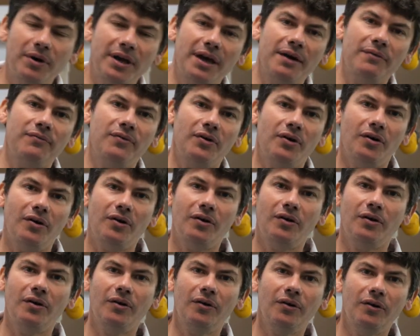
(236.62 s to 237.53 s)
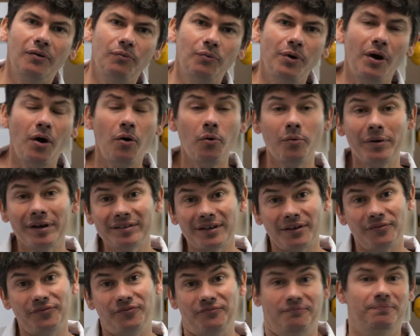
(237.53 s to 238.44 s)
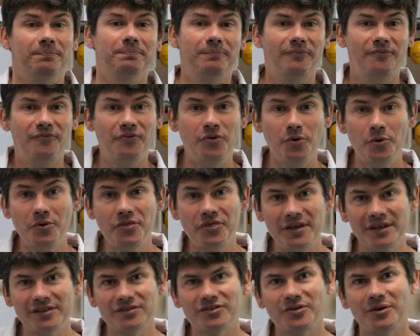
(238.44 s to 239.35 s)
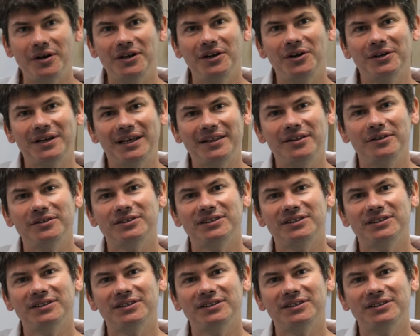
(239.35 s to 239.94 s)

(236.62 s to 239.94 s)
we have we always have few things going on at the